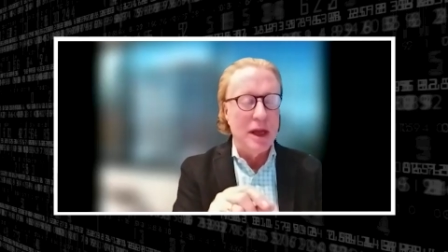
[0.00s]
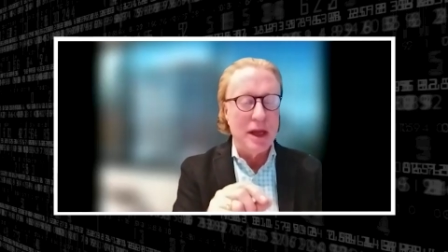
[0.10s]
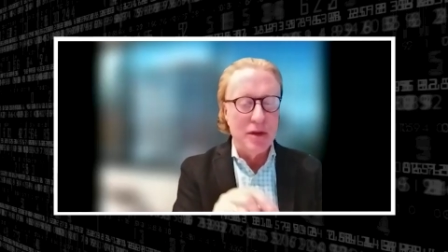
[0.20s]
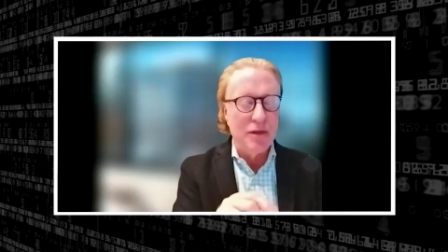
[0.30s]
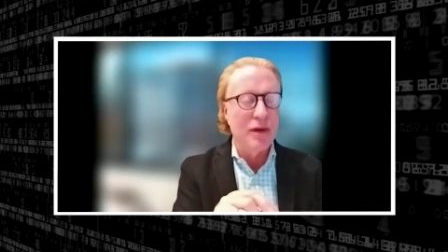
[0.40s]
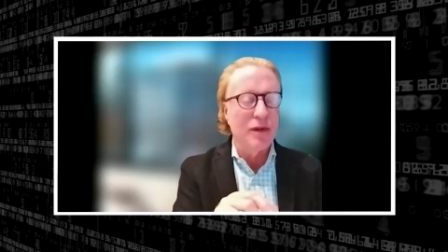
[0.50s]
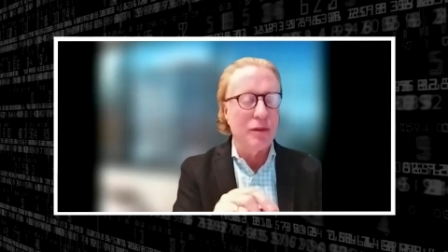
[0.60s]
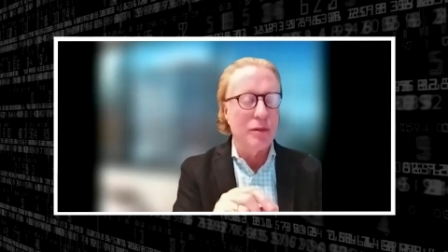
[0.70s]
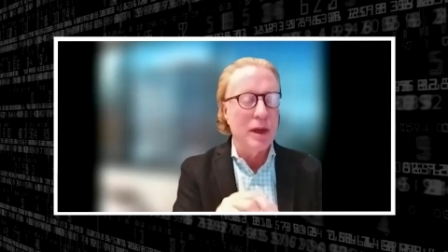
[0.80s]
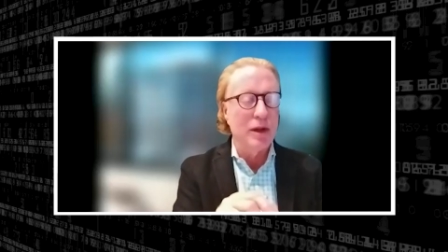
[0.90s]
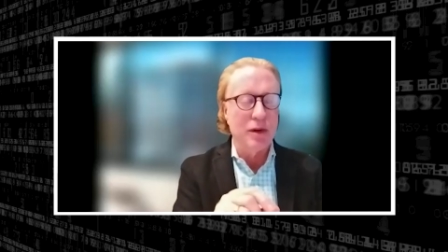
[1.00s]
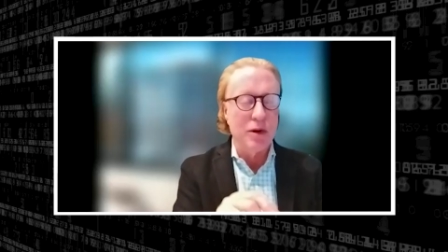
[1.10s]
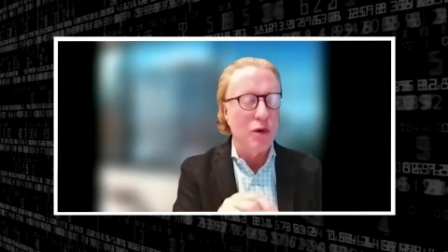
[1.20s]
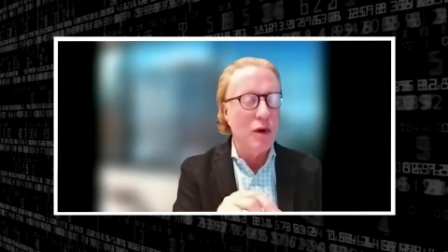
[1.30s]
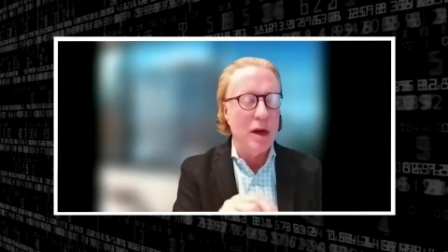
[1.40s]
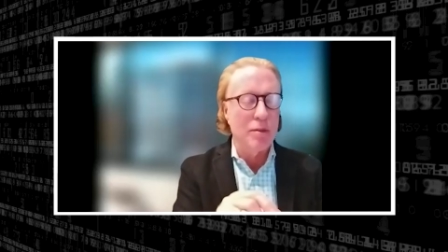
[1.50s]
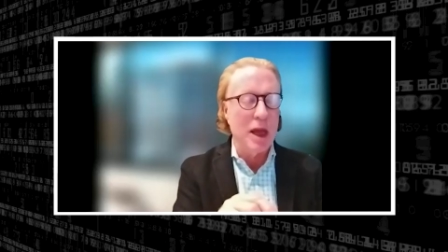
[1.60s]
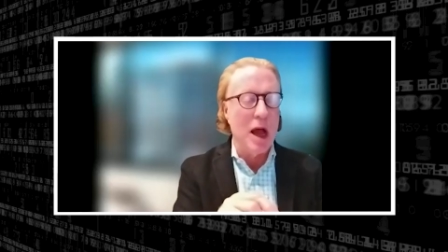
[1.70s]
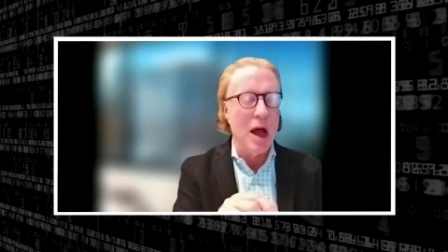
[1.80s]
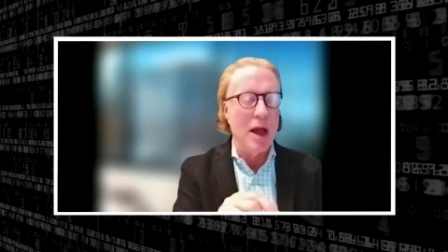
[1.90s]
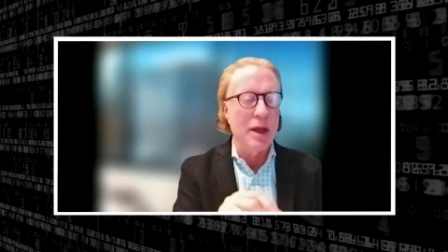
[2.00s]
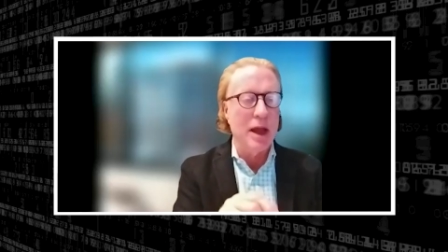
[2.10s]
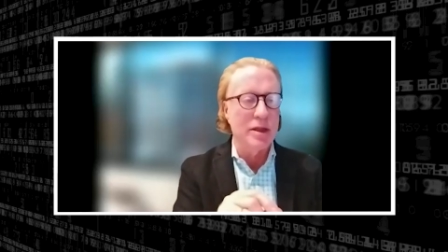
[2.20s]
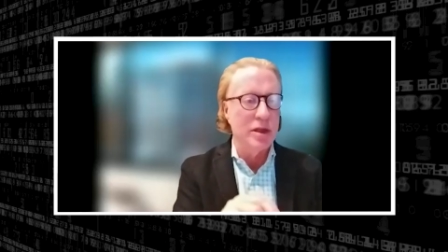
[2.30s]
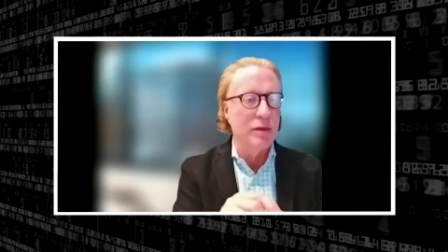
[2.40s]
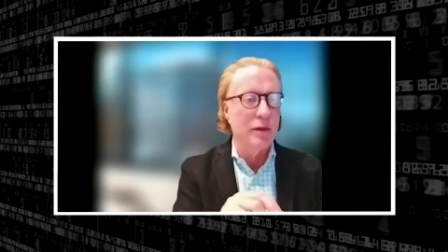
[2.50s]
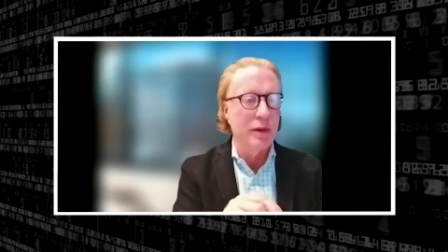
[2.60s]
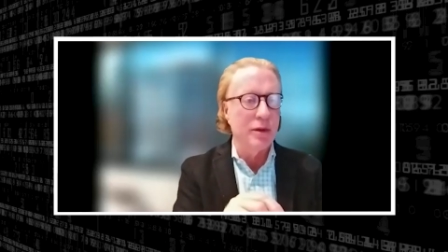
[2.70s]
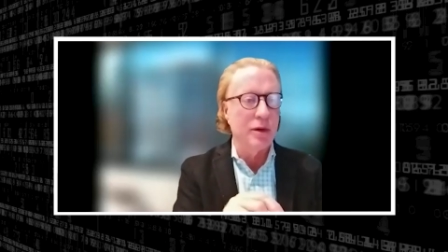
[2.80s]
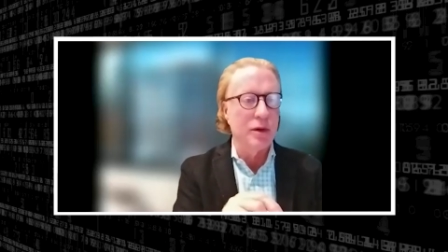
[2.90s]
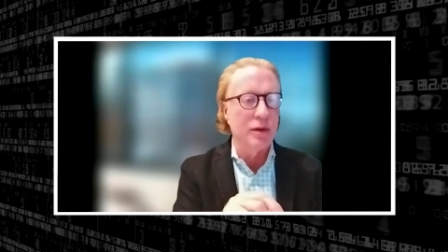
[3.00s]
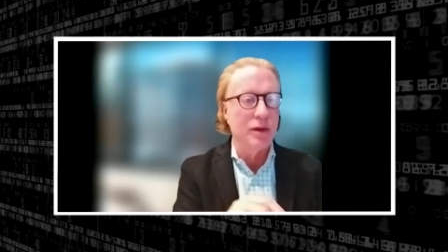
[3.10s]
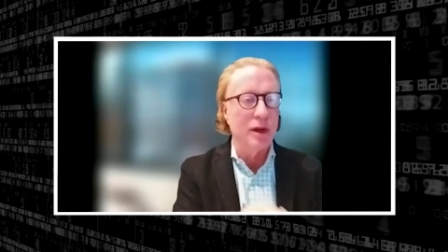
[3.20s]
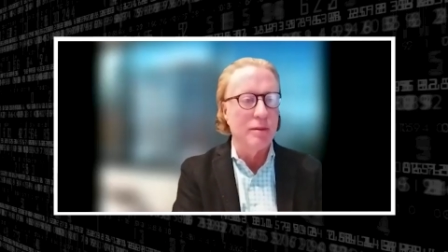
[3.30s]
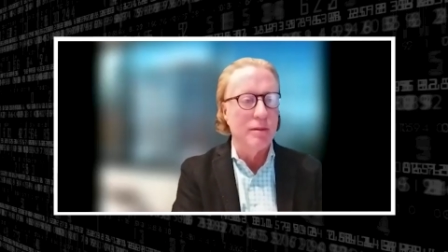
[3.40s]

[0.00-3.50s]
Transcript: Interest remains incredibly high in that since we've introduced it.